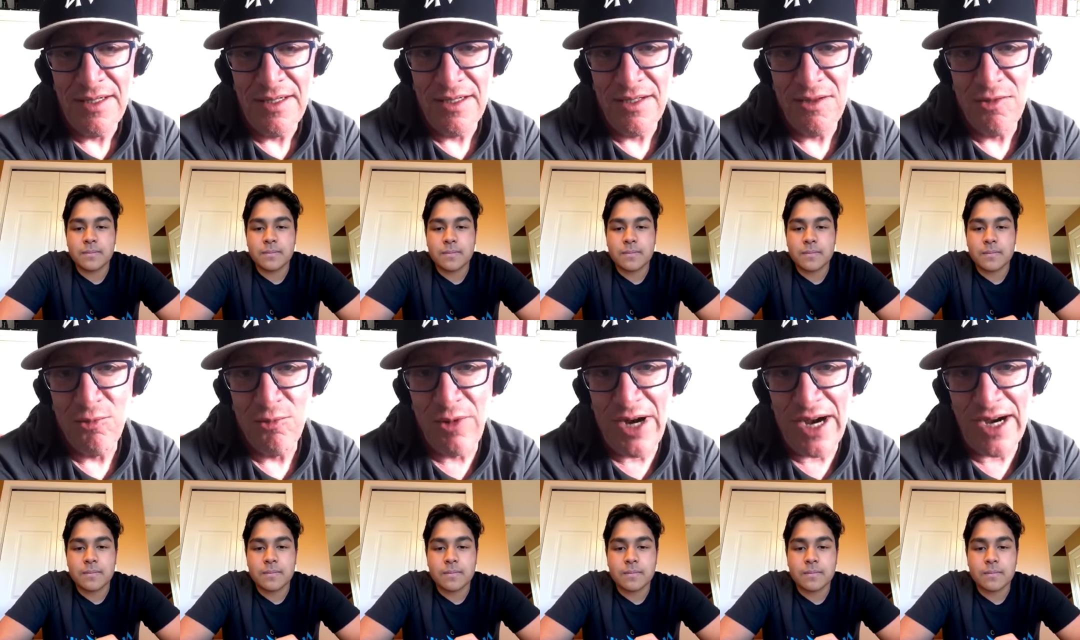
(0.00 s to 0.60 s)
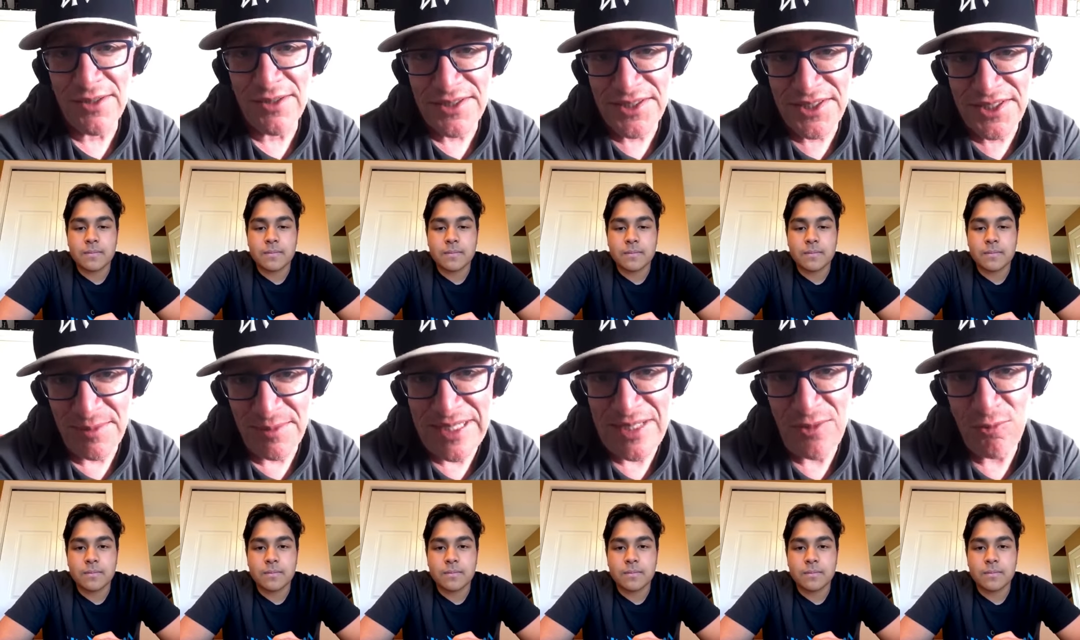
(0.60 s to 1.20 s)
Speaker 1: Why are there so
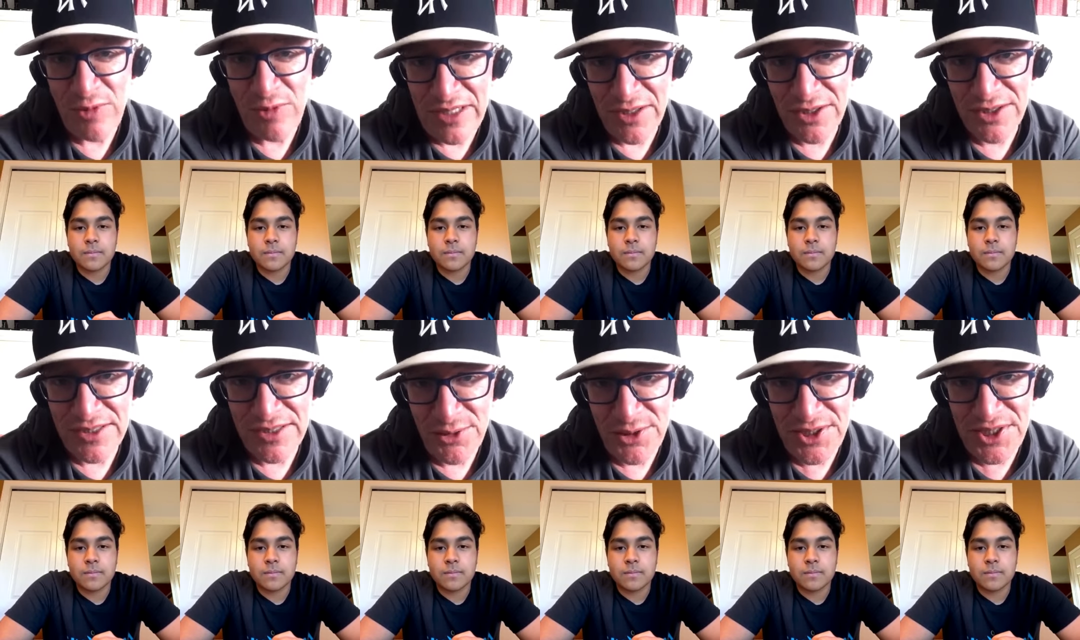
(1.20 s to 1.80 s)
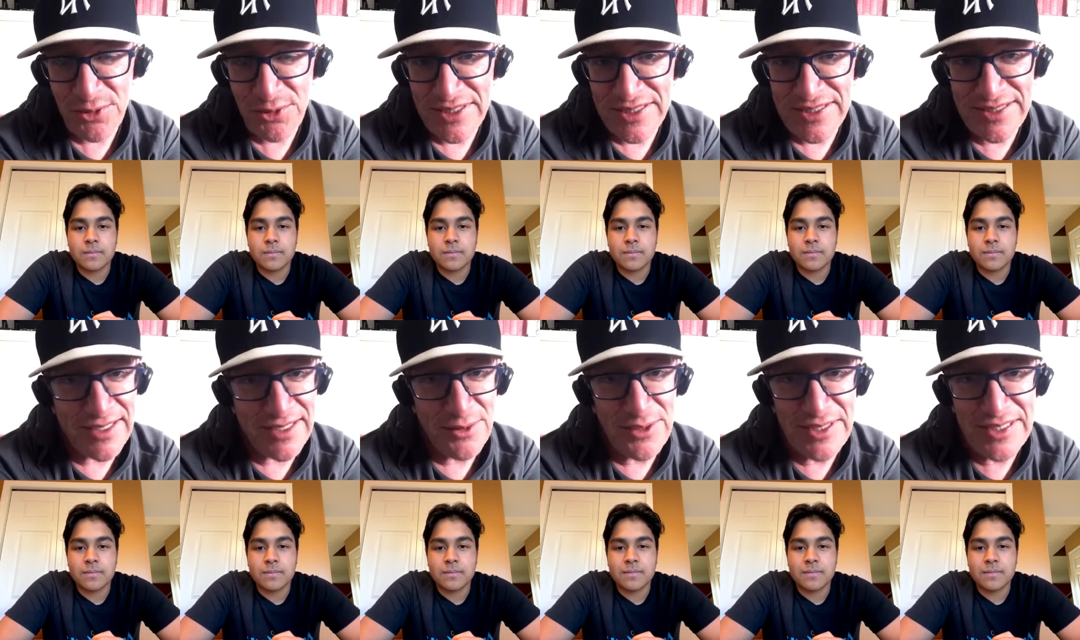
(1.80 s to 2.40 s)
many weird news stories that
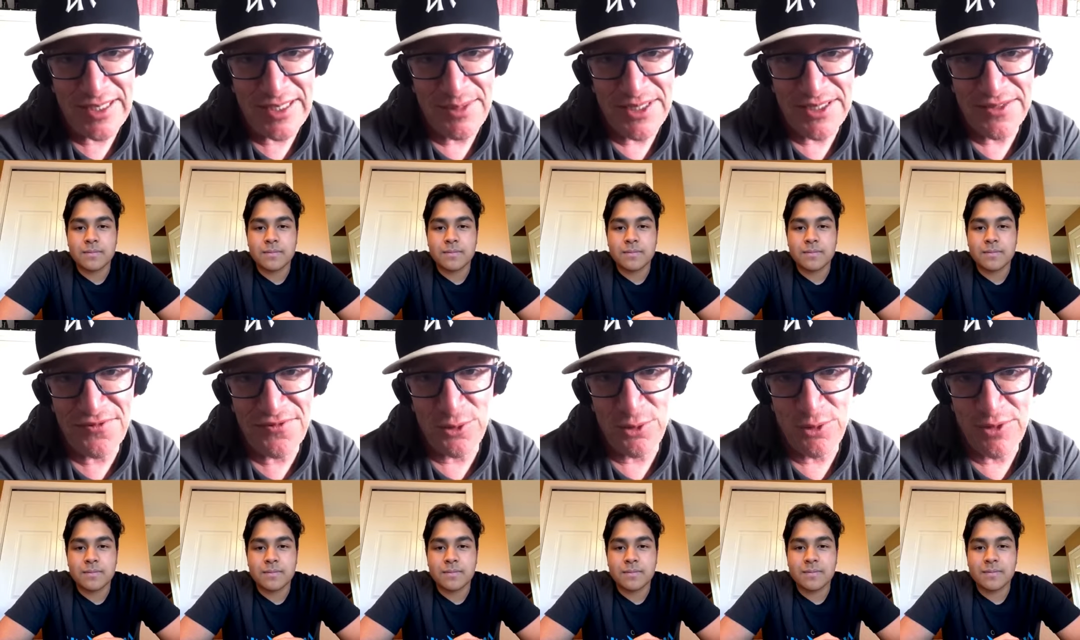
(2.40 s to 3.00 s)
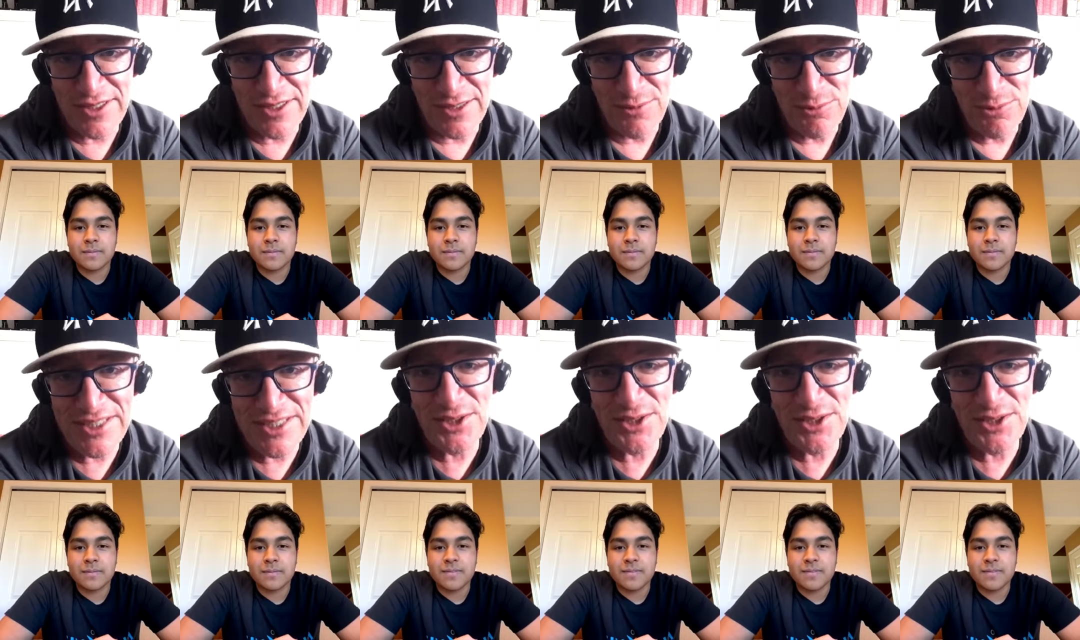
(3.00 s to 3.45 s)
always come out of Florida? What's your